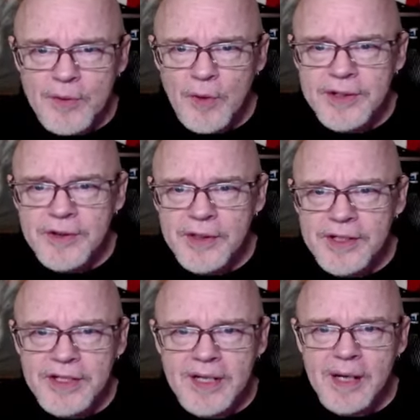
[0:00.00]
winter
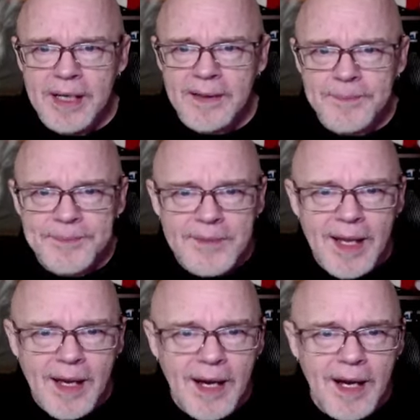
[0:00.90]
is coming
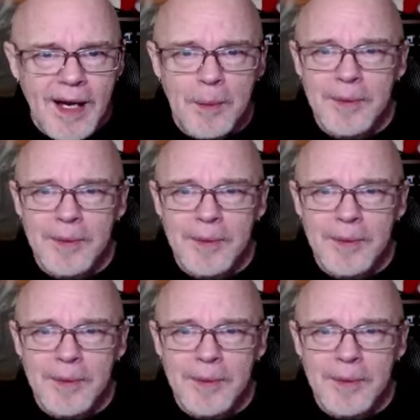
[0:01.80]
um,